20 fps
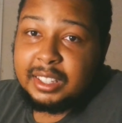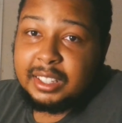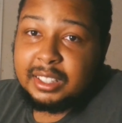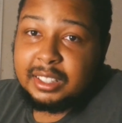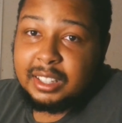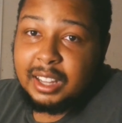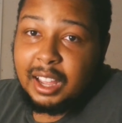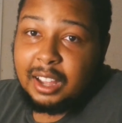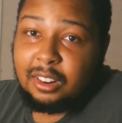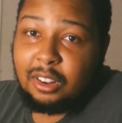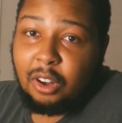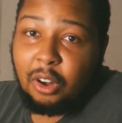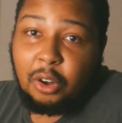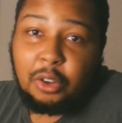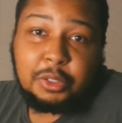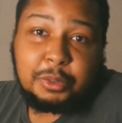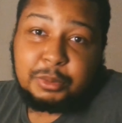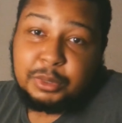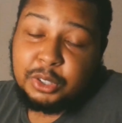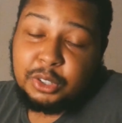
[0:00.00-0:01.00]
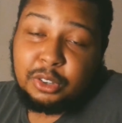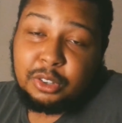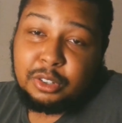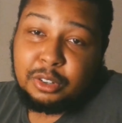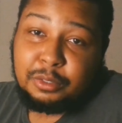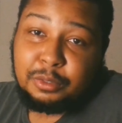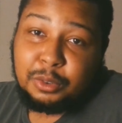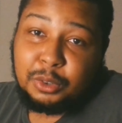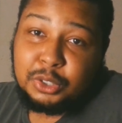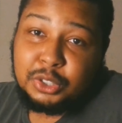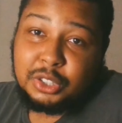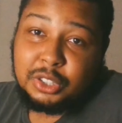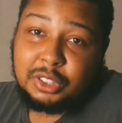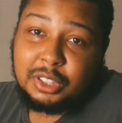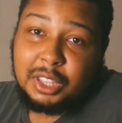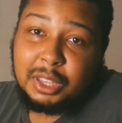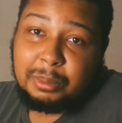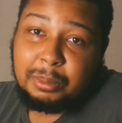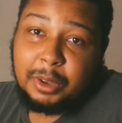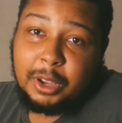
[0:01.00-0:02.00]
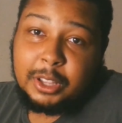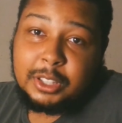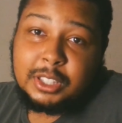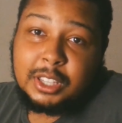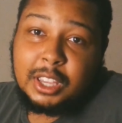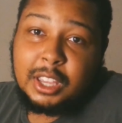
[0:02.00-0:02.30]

not all of them good, unfortunately, but